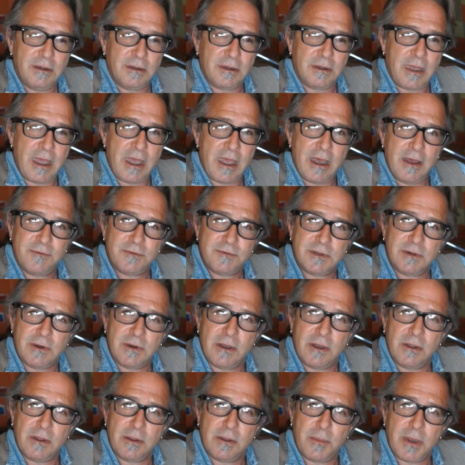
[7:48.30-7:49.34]
laughs and
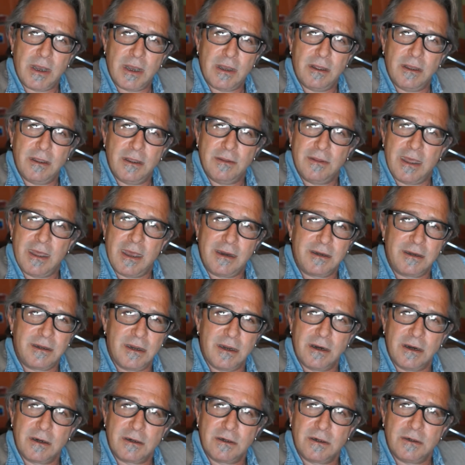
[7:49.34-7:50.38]
all about that
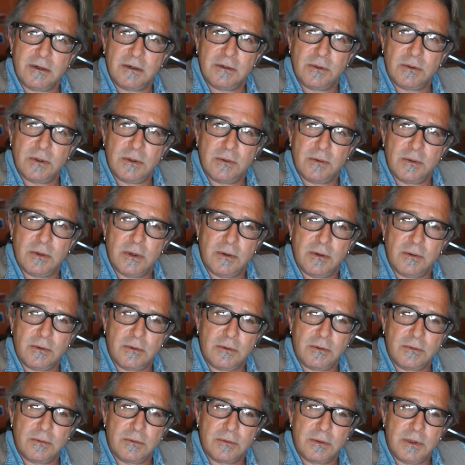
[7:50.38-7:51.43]
character.
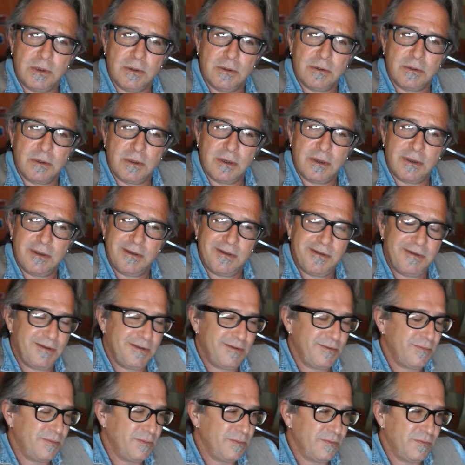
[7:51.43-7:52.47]
A real
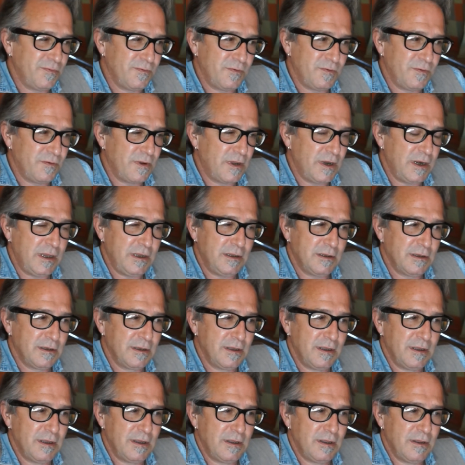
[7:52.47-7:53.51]
funny
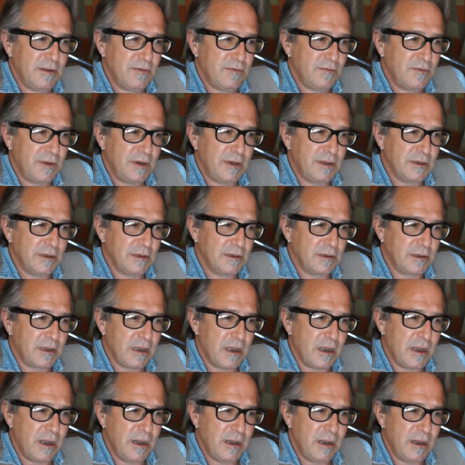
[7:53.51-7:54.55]
little
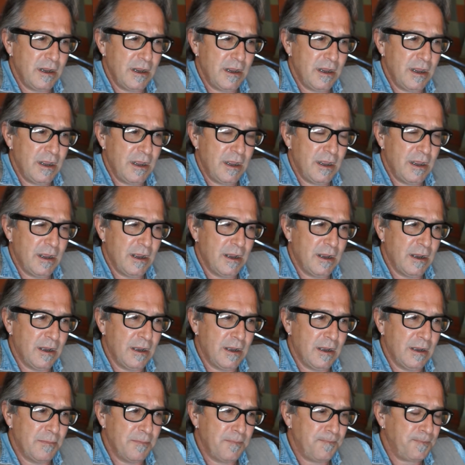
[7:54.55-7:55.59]
guy.
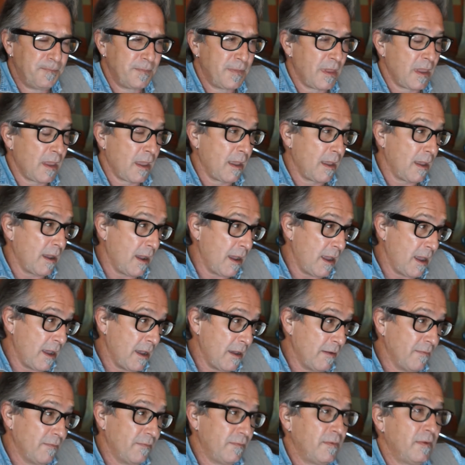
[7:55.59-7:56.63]
I
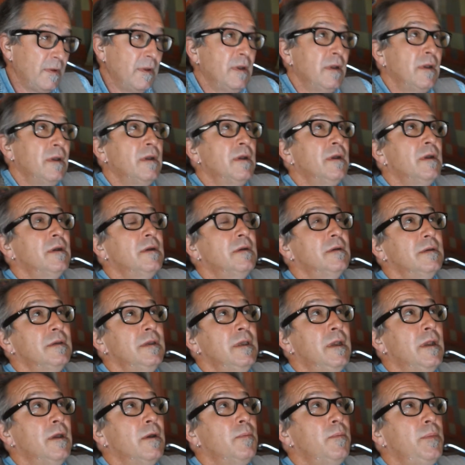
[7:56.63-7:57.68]
have,
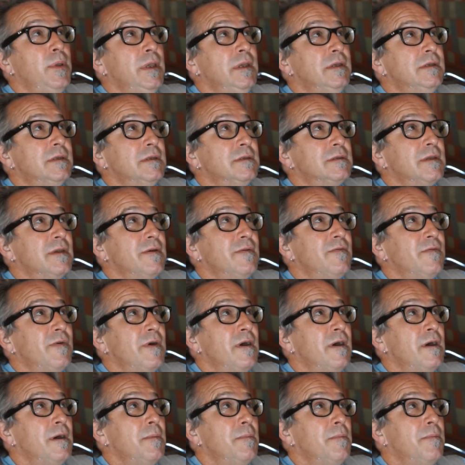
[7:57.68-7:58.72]
pieces of
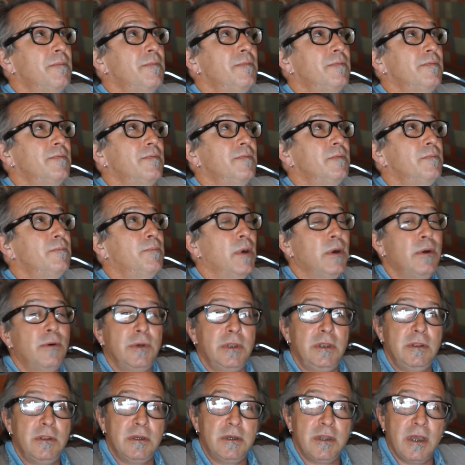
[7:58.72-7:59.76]
Boney the